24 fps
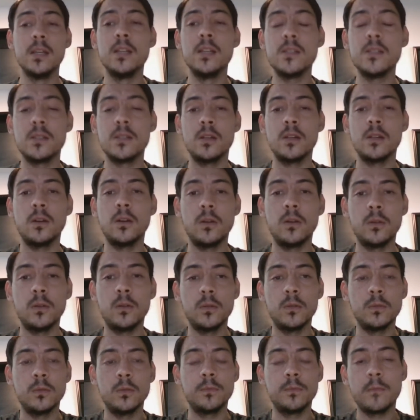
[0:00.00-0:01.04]

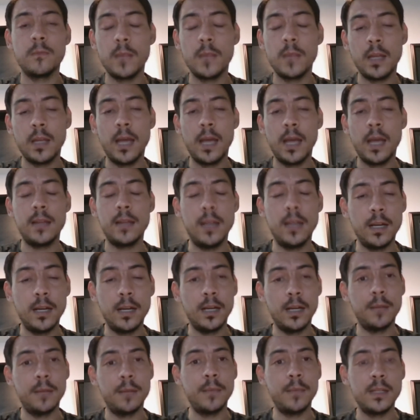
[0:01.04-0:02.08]
So
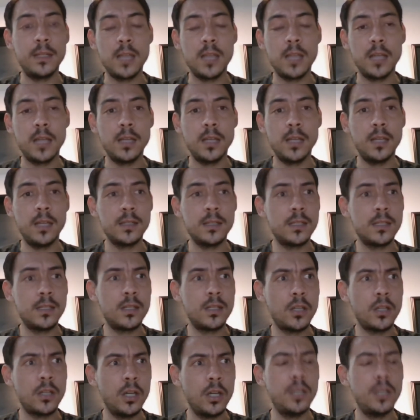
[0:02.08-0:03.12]
it's
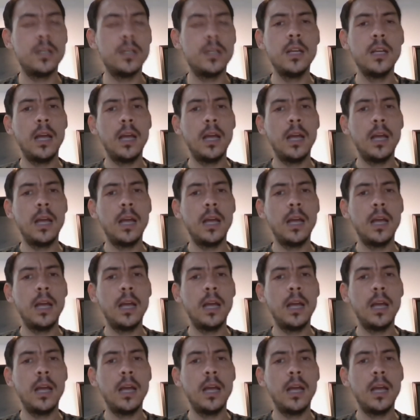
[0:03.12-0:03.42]
good.